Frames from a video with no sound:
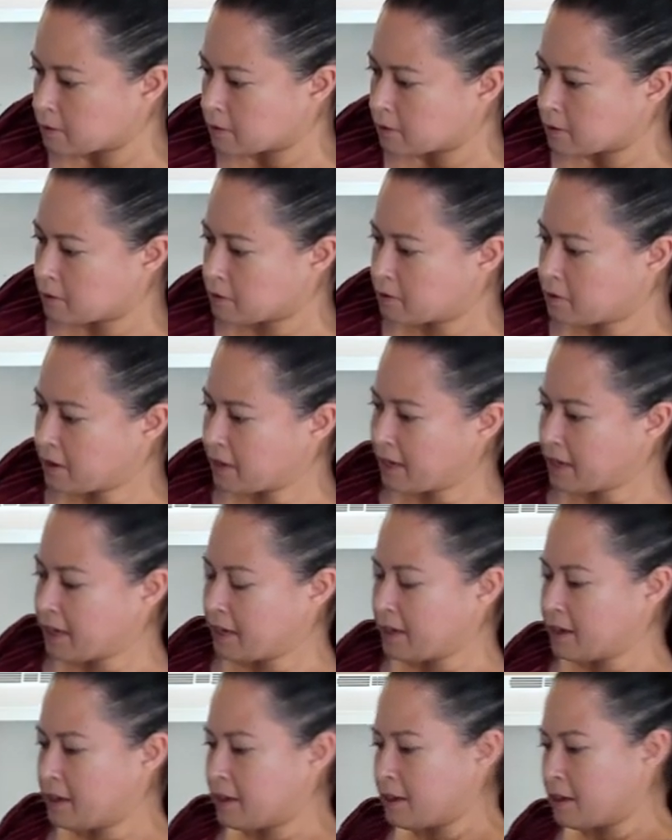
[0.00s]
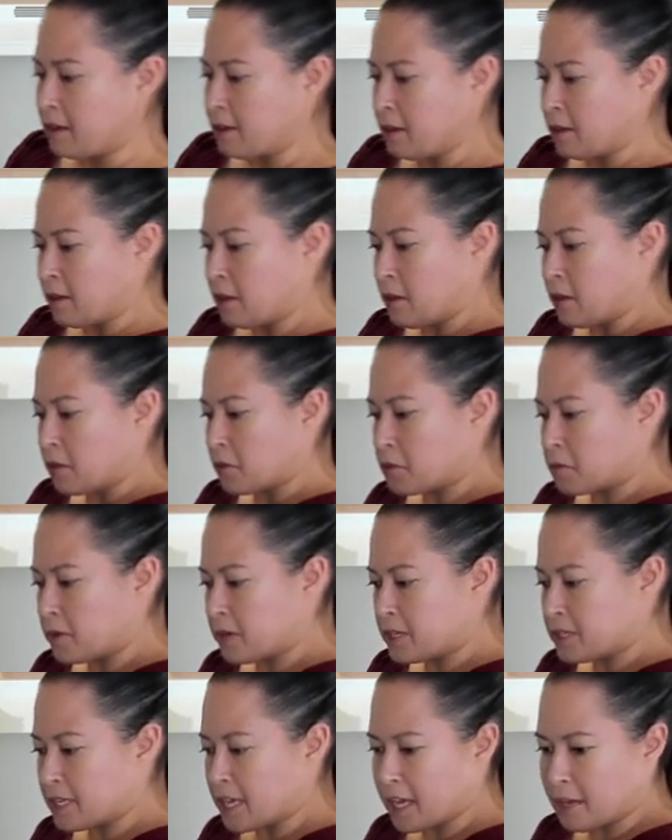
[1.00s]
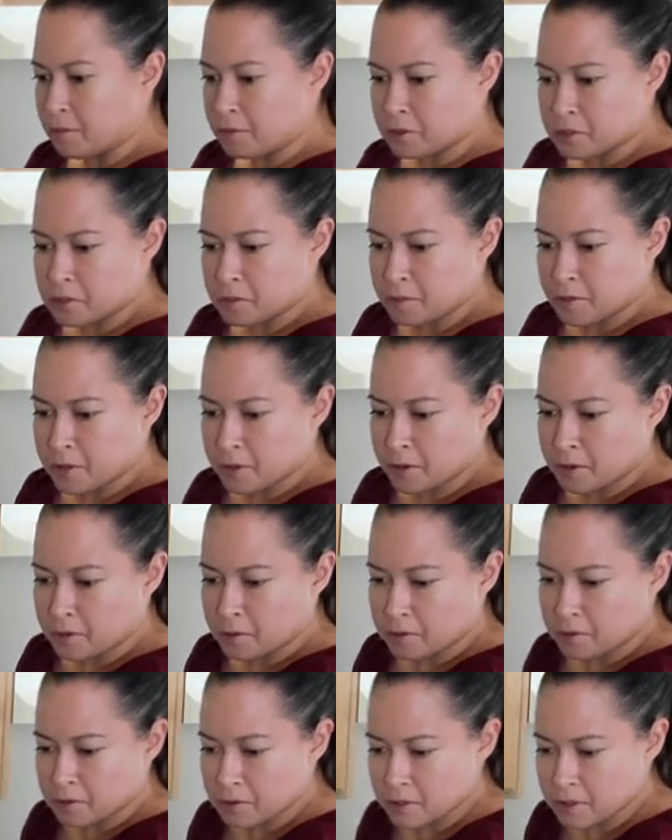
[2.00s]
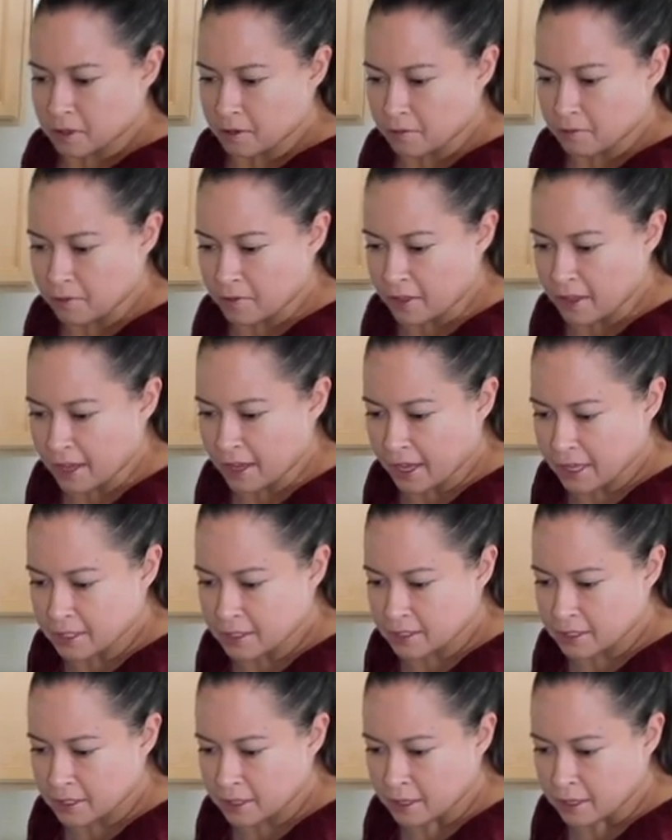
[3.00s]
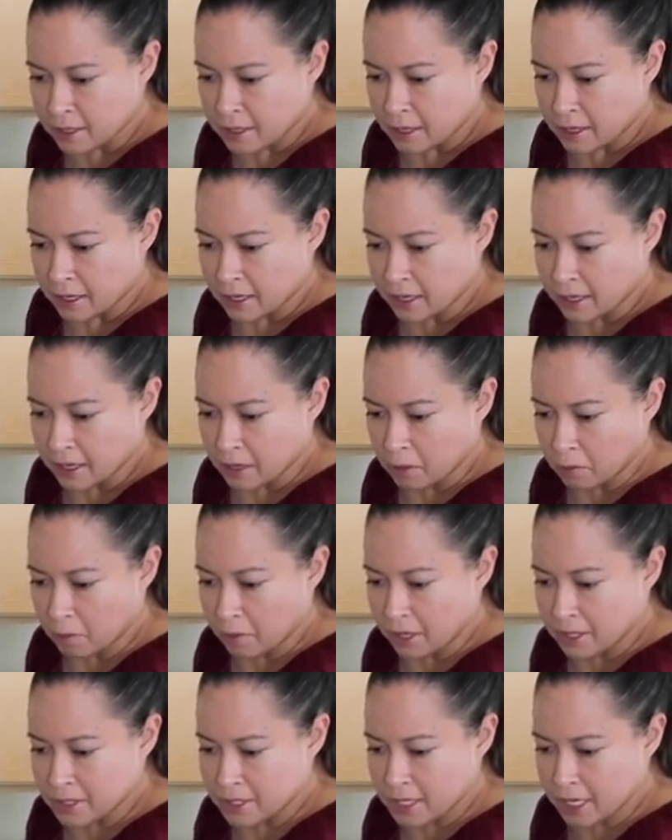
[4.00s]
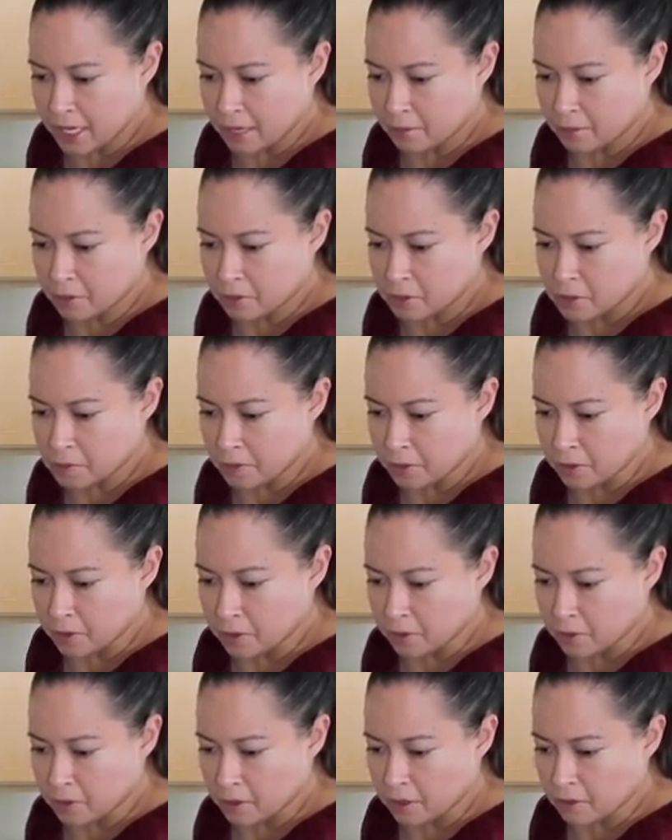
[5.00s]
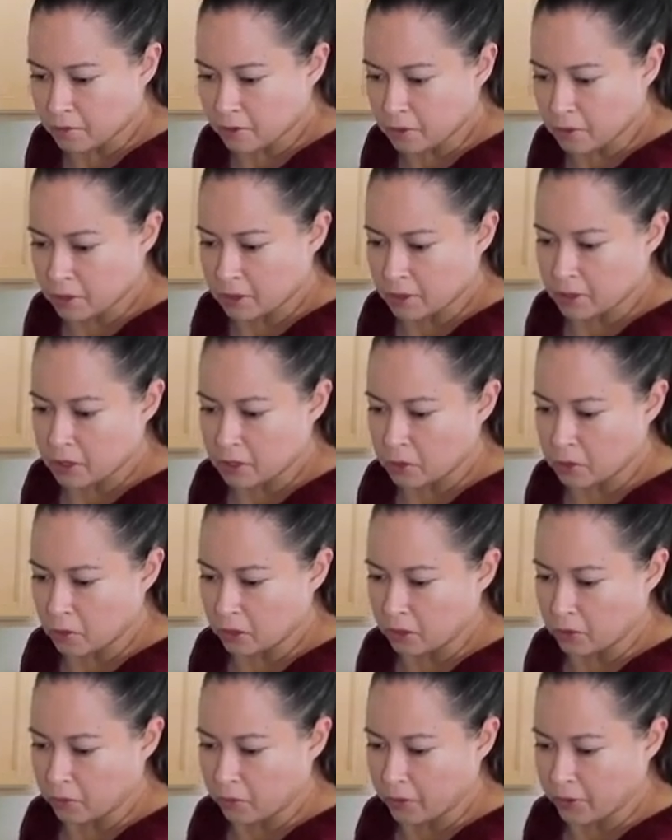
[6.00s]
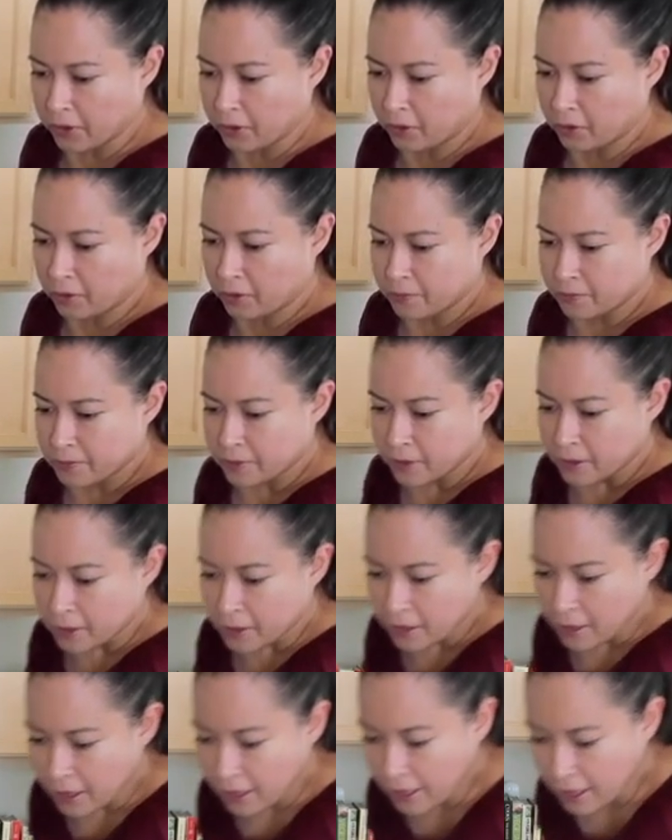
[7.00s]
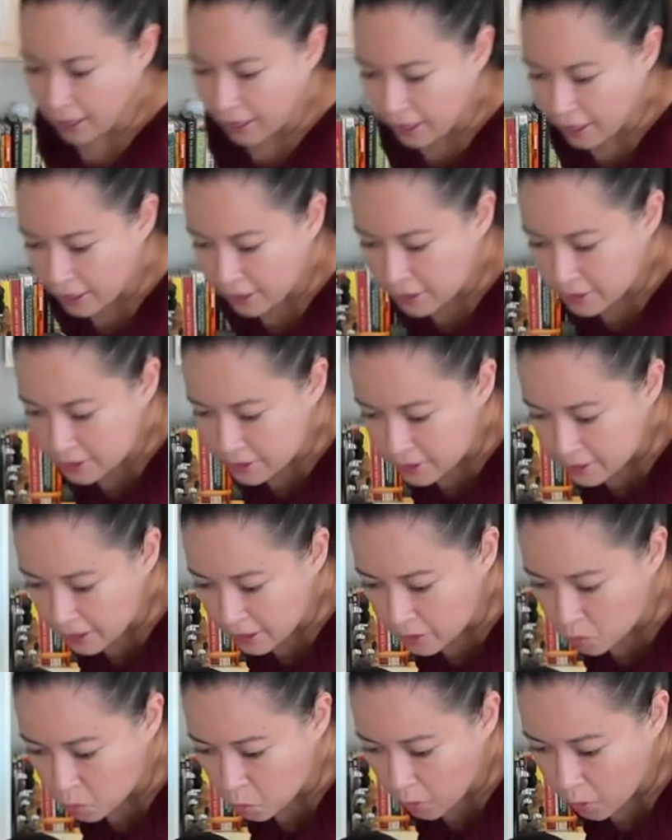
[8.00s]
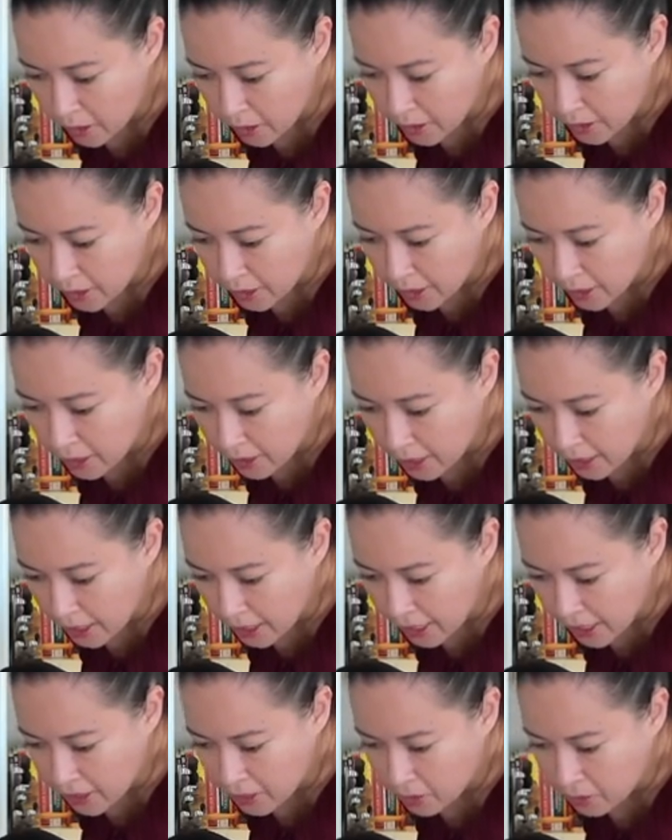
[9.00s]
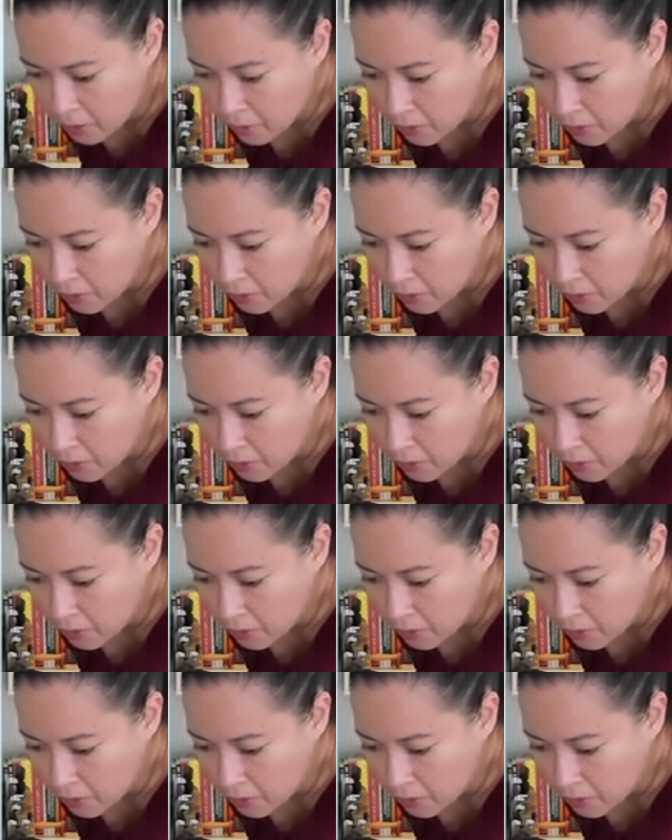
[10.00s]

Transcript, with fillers: Okay, three tablespoons of that, uh, one tablespoon of the canola oil, and it says one eighth